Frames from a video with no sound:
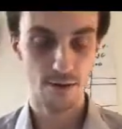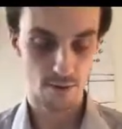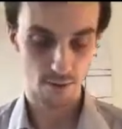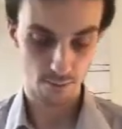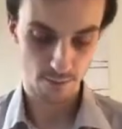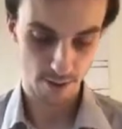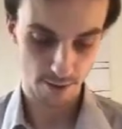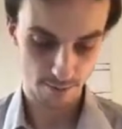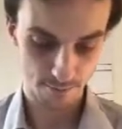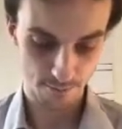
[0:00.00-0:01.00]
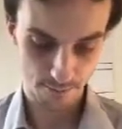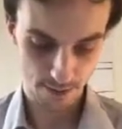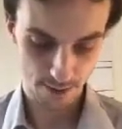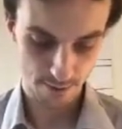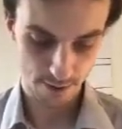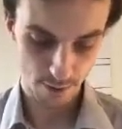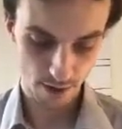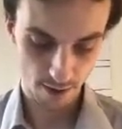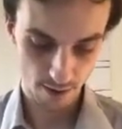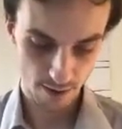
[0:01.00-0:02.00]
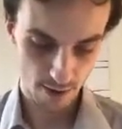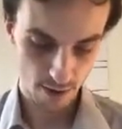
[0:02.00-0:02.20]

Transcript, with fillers: So um, this part,